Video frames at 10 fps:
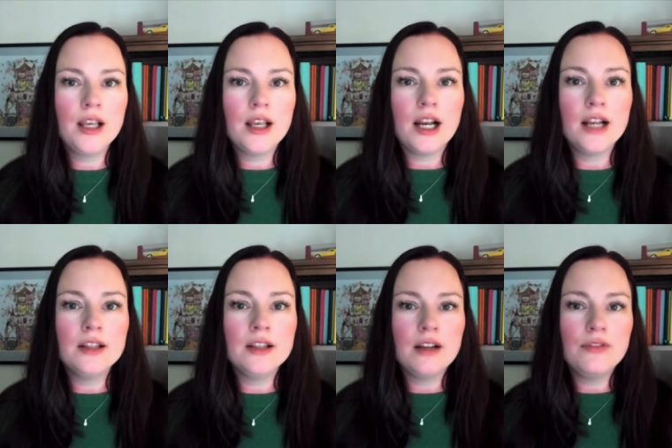And
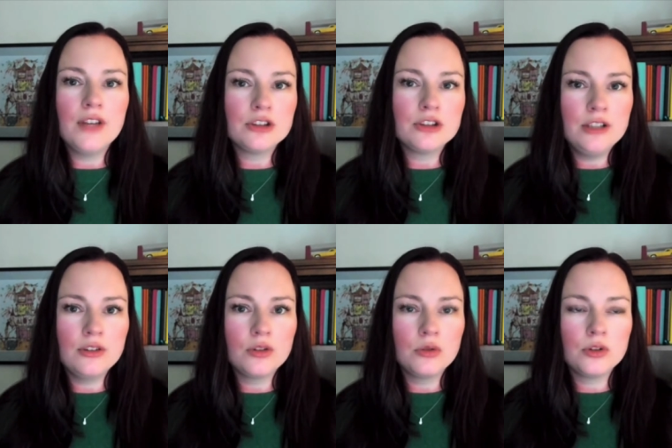then if that changes
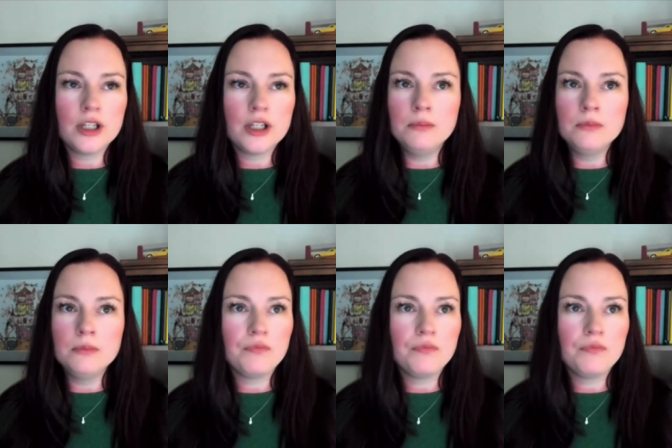over time,